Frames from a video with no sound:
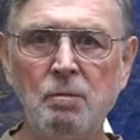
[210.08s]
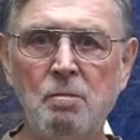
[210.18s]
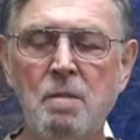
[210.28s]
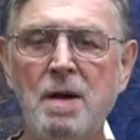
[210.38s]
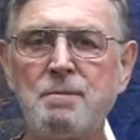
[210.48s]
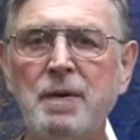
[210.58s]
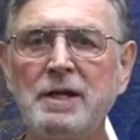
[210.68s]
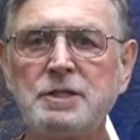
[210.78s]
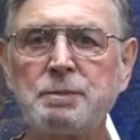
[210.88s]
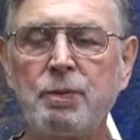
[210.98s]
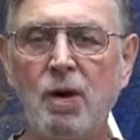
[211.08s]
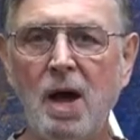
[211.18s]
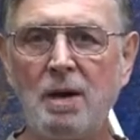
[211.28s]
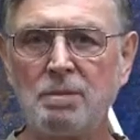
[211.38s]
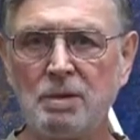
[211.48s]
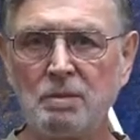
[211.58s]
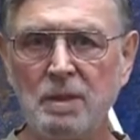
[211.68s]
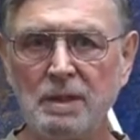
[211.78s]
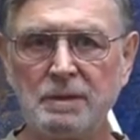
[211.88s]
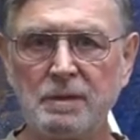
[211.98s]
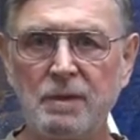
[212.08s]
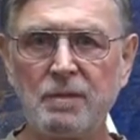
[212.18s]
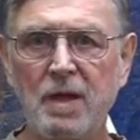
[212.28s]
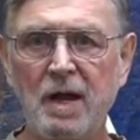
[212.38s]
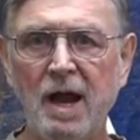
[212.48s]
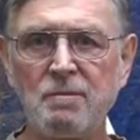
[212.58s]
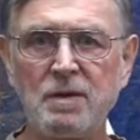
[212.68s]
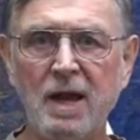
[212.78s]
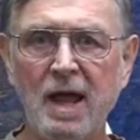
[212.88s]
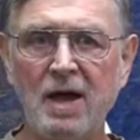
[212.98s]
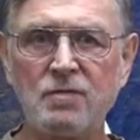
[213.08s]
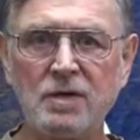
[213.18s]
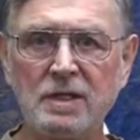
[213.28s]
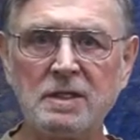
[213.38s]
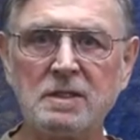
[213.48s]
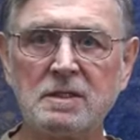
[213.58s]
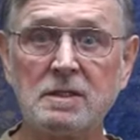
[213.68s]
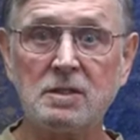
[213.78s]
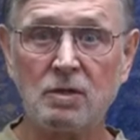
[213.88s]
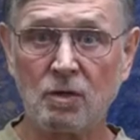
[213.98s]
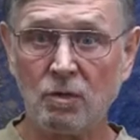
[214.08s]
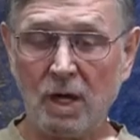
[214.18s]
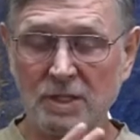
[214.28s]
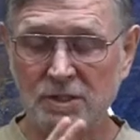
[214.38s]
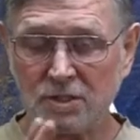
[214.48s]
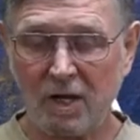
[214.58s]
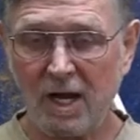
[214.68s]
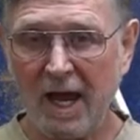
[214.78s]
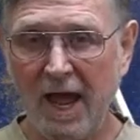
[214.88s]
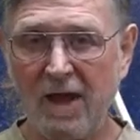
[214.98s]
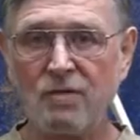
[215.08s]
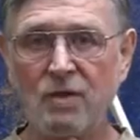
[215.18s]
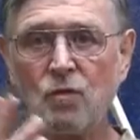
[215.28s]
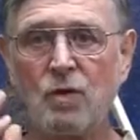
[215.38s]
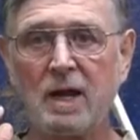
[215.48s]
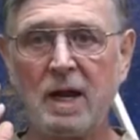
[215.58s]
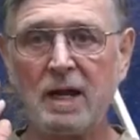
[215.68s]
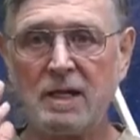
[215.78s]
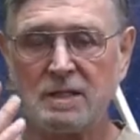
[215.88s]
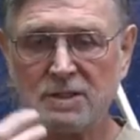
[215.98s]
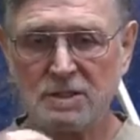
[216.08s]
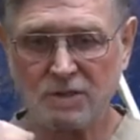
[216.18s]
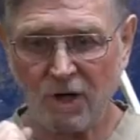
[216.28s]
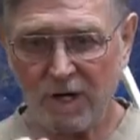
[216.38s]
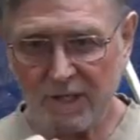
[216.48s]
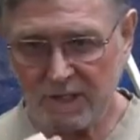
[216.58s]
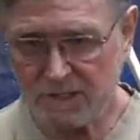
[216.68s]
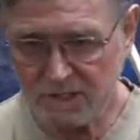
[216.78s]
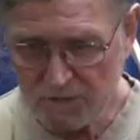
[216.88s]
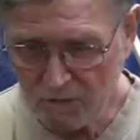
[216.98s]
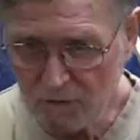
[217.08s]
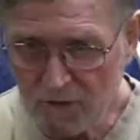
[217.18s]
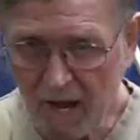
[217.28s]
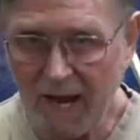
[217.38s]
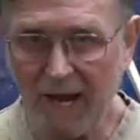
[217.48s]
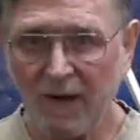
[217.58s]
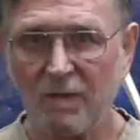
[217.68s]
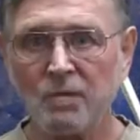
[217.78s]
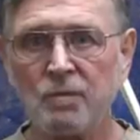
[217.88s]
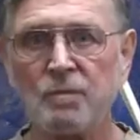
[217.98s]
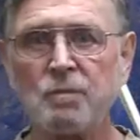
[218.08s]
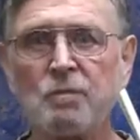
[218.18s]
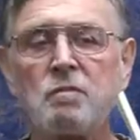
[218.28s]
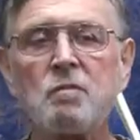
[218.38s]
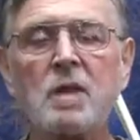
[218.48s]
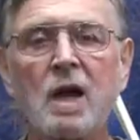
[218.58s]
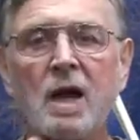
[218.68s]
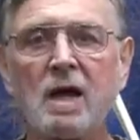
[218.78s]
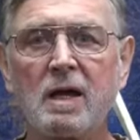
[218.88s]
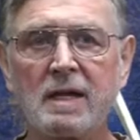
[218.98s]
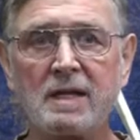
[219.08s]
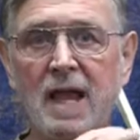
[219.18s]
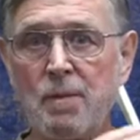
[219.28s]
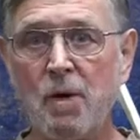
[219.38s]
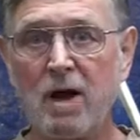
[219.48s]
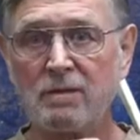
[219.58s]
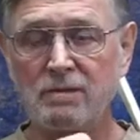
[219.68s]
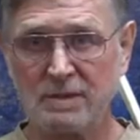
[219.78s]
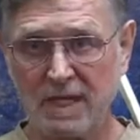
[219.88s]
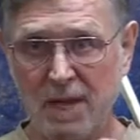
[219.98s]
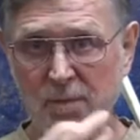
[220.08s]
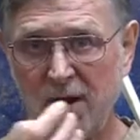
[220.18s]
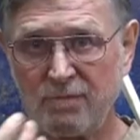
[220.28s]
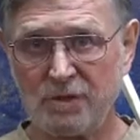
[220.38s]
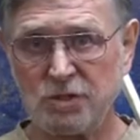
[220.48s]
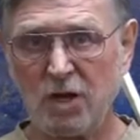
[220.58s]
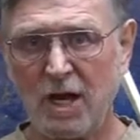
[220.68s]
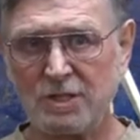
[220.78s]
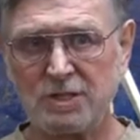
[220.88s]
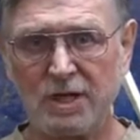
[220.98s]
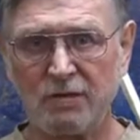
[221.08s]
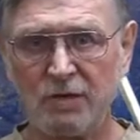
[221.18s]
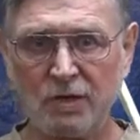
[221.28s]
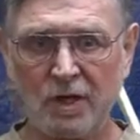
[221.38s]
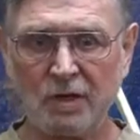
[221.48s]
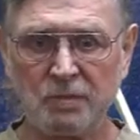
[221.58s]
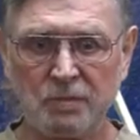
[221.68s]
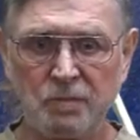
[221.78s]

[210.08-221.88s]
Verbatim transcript: My biggest problem that I've been having, or I started having when I started this diet uh, and came off came off the shots and everything.